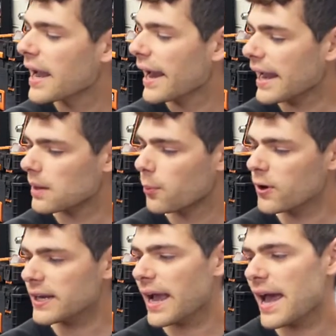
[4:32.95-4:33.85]
and
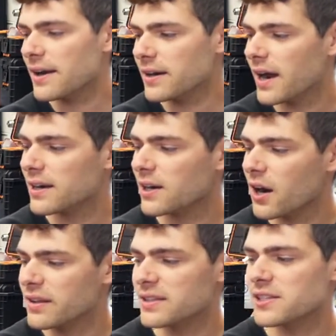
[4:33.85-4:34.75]
putting a header on a
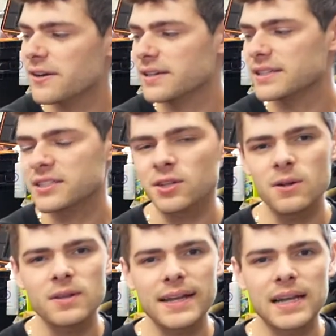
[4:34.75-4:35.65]
car that's already
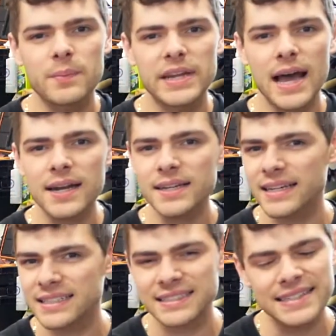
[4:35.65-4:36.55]
slow like a Miata
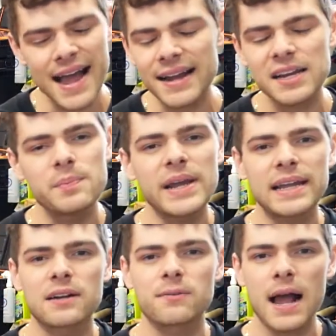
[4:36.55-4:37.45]
is not going to make
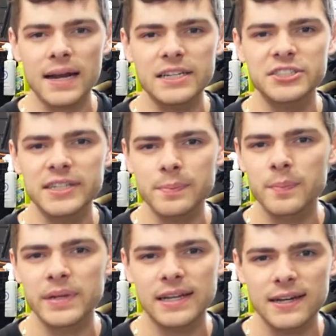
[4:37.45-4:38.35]
it a rocket ship
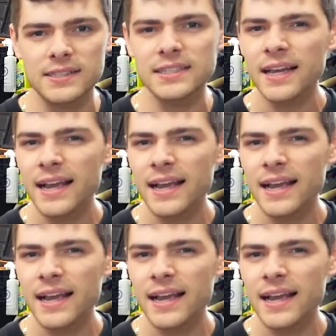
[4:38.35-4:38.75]
because